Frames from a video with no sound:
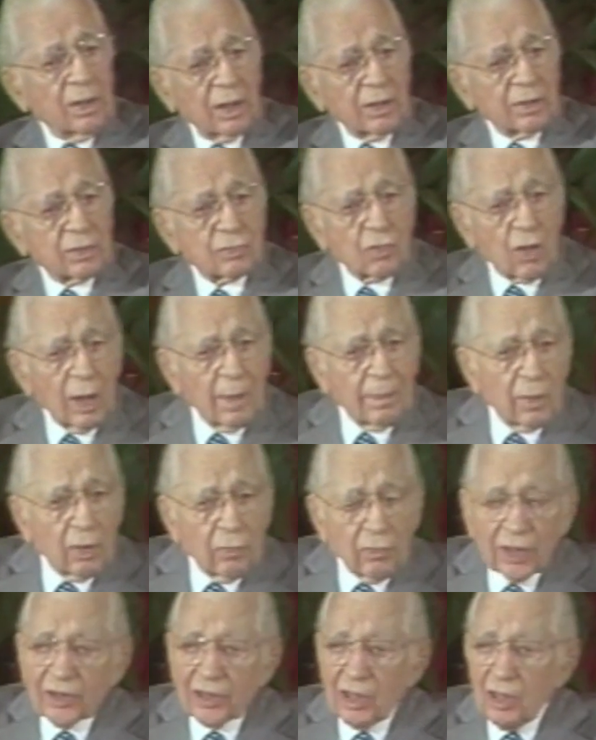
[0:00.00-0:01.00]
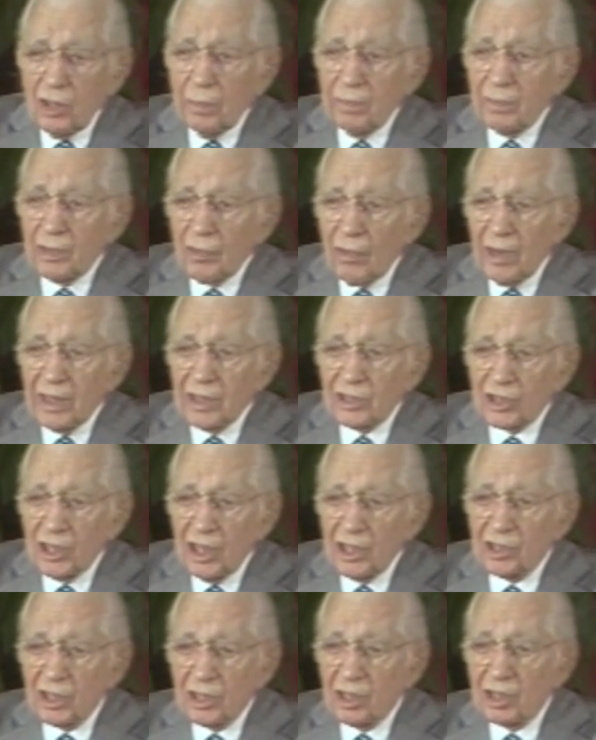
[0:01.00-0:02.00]
The trouble with the human race
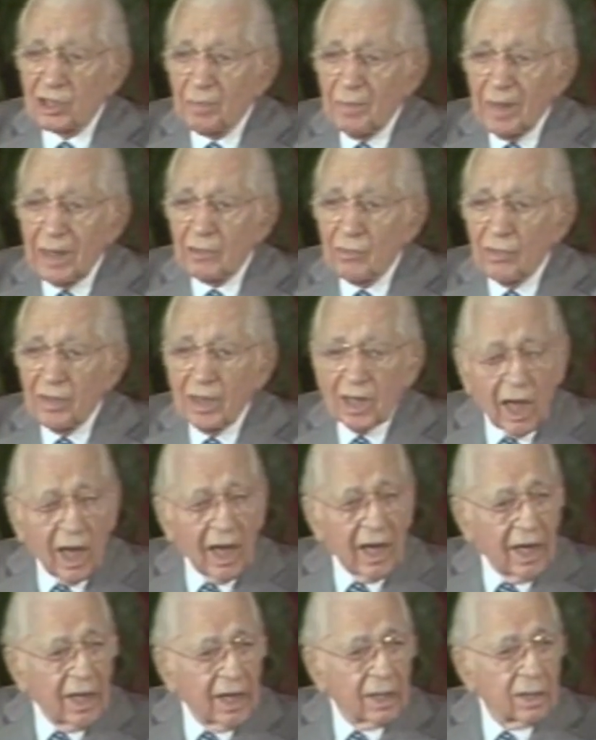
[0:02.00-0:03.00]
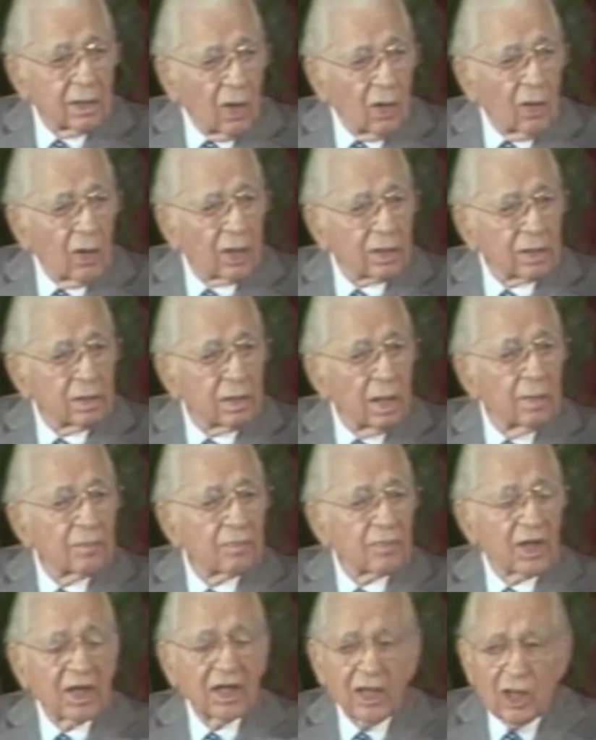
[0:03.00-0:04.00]
is it has been relying on
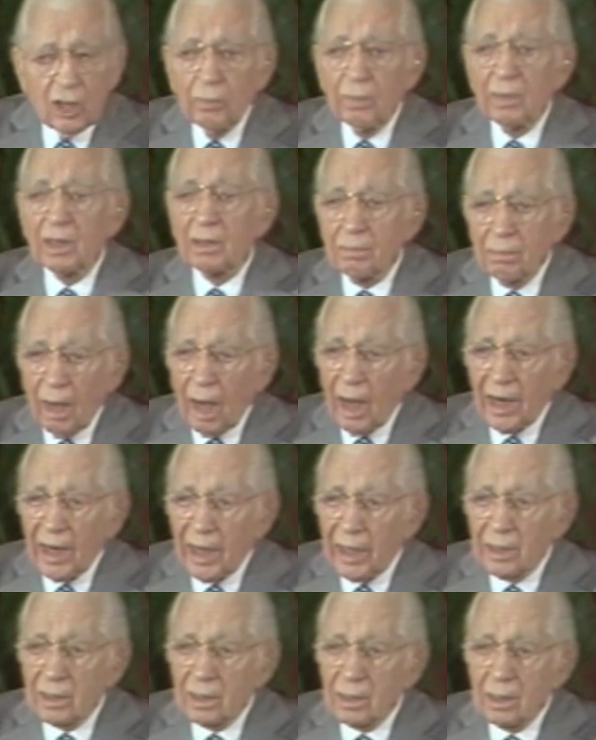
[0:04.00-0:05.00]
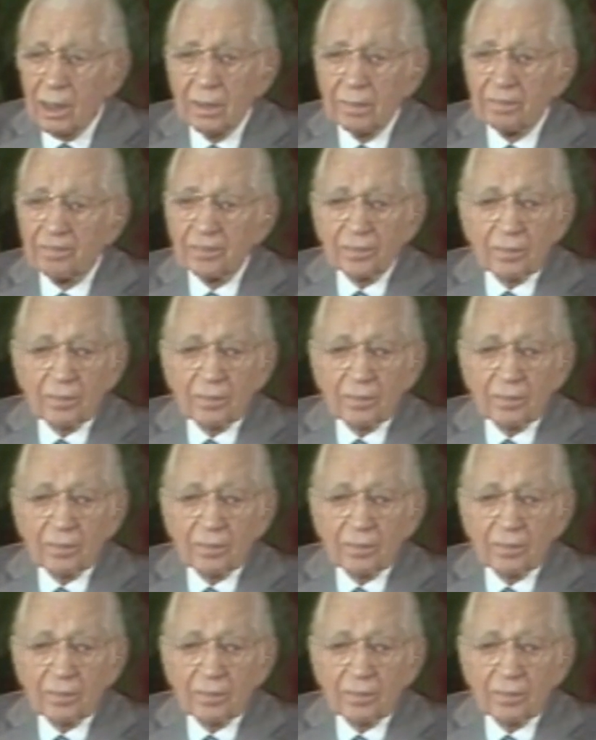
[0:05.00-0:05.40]
the human mind